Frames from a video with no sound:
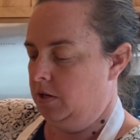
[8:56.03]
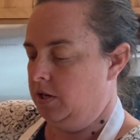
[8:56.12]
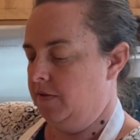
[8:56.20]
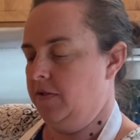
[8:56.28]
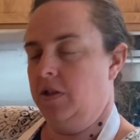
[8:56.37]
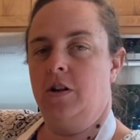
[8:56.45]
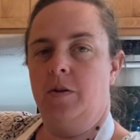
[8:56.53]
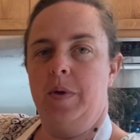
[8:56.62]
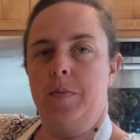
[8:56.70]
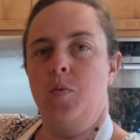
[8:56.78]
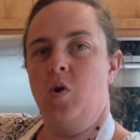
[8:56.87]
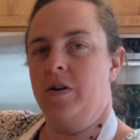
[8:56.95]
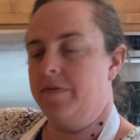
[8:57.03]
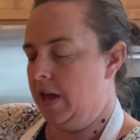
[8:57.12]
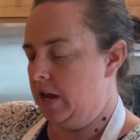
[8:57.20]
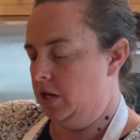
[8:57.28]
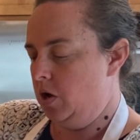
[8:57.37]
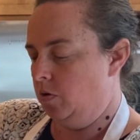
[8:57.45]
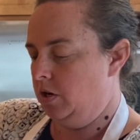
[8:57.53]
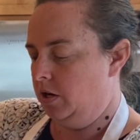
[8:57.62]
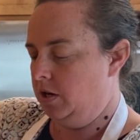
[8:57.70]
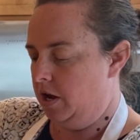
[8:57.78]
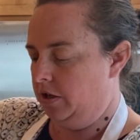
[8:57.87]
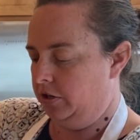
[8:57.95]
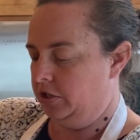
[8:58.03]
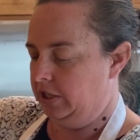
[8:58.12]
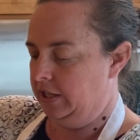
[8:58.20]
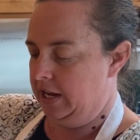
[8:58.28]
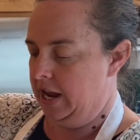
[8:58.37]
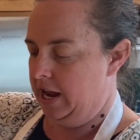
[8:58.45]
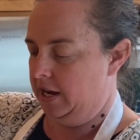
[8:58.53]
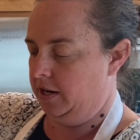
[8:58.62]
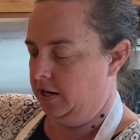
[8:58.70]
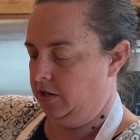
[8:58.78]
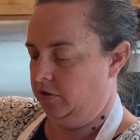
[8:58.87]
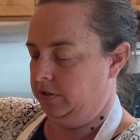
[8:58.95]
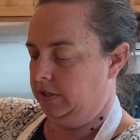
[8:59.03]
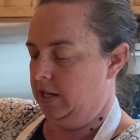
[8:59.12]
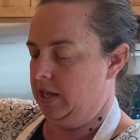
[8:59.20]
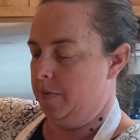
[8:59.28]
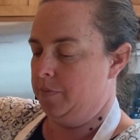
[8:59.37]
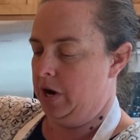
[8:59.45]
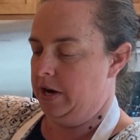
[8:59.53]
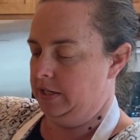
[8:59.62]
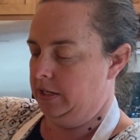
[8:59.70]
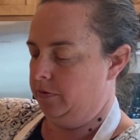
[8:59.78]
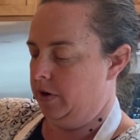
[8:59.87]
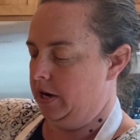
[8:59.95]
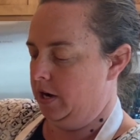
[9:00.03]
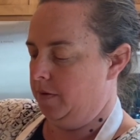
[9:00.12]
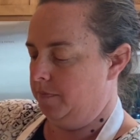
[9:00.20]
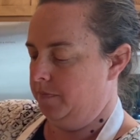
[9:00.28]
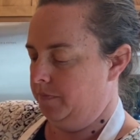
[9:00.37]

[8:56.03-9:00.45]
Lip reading: Give a little bit more of that yolk color to the egg, and you'll see that brightened it right up.